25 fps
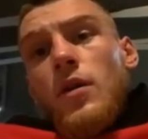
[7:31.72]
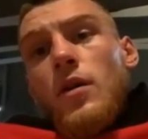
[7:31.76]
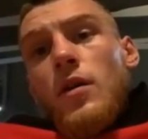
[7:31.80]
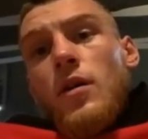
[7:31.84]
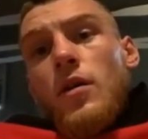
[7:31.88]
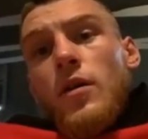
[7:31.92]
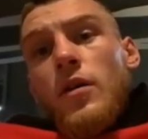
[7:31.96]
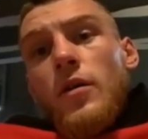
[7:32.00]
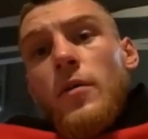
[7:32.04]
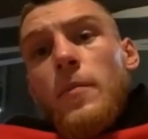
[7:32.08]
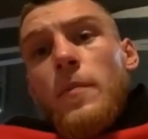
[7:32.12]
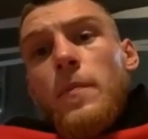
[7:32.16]

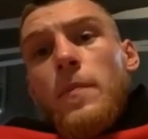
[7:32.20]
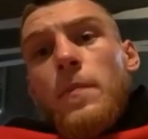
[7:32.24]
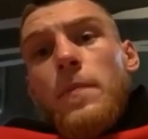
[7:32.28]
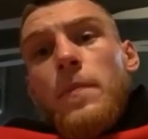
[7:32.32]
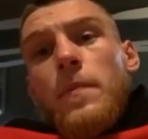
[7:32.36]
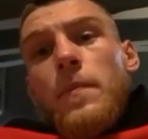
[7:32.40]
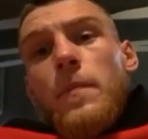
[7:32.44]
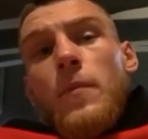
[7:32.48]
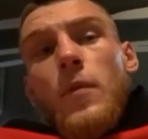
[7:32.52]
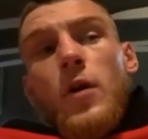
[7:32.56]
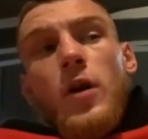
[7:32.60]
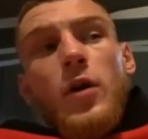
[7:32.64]
I'm,
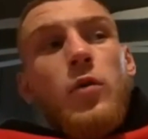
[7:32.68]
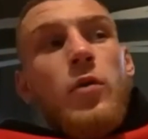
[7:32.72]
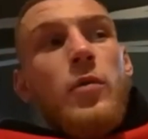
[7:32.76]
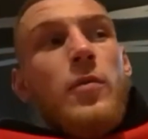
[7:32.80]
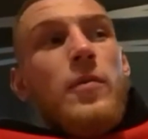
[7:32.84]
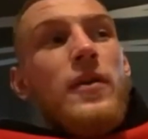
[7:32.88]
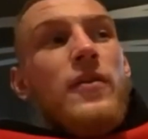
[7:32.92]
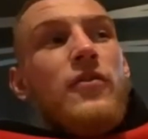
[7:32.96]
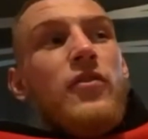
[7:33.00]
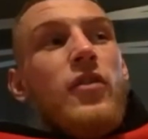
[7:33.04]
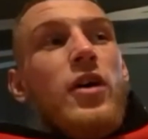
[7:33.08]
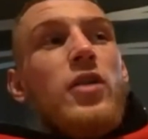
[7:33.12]
I,
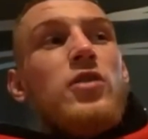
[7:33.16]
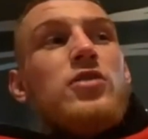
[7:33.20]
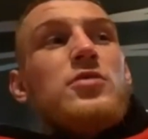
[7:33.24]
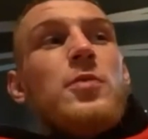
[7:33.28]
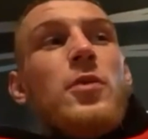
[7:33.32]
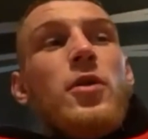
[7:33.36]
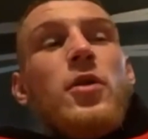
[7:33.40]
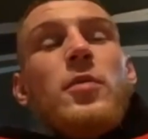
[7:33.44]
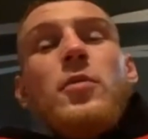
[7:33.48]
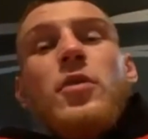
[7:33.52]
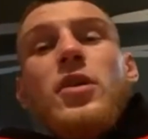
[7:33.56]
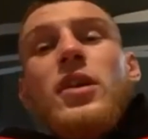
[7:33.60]
if I was
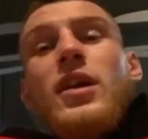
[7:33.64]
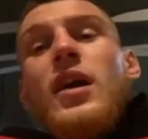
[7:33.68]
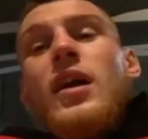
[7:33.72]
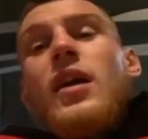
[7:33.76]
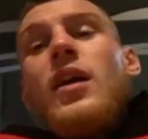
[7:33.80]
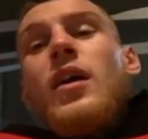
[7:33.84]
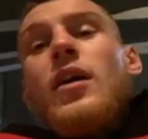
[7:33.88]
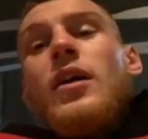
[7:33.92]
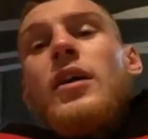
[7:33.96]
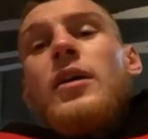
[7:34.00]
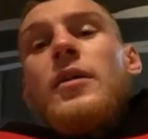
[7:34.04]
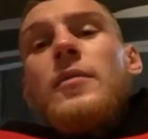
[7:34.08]
putting money on it,
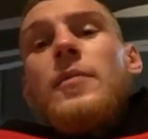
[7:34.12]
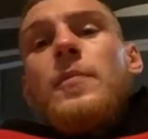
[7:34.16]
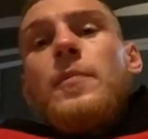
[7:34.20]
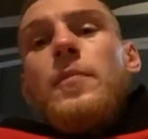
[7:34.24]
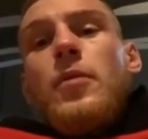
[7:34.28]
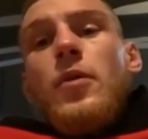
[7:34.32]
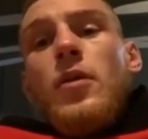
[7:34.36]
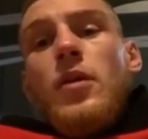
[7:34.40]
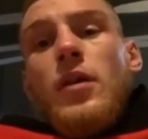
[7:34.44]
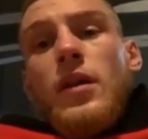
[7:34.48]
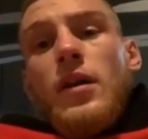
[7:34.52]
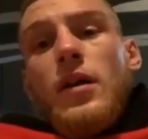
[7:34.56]
I'd
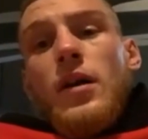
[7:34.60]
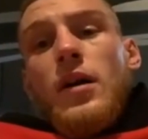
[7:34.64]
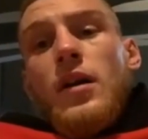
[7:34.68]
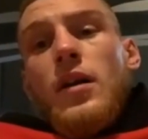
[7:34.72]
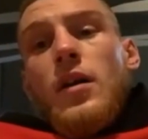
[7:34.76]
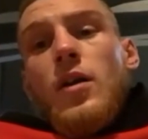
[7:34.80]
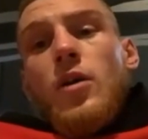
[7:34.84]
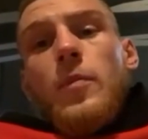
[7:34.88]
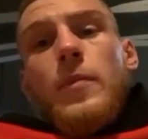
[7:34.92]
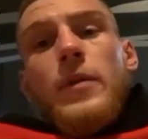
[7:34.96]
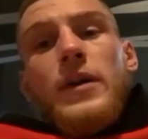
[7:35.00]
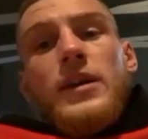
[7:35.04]
put it on
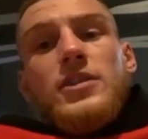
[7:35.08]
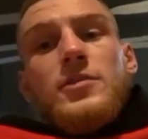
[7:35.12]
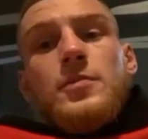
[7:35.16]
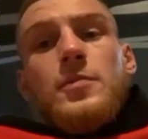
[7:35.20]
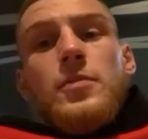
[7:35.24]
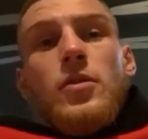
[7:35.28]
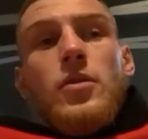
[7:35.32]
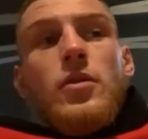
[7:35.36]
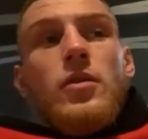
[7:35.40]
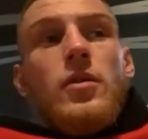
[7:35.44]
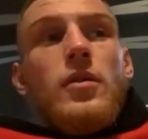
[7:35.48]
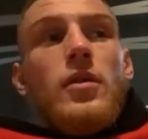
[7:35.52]
Lopez,
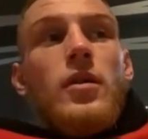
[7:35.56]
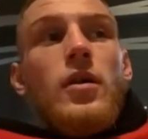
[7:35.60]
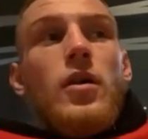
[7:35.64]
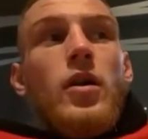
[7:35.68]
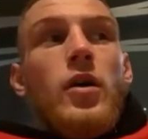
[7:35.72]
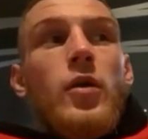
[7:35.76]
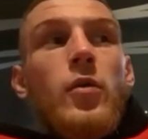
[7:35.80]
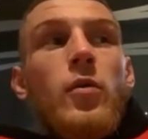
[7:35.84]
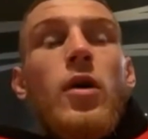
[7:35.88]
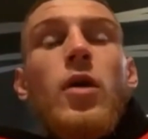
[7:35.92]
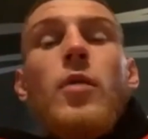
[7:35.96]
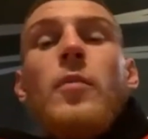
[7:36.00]
but
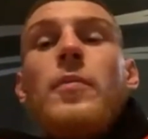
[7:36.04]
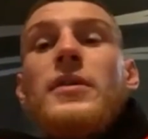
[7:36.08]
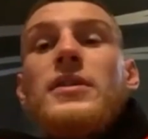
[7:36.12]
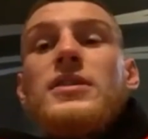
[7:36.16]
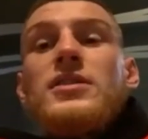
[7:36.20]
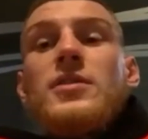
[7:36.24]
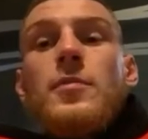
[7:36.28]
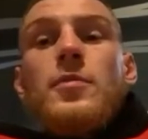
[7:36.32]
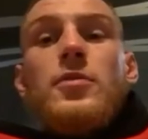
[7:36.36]
I won't be,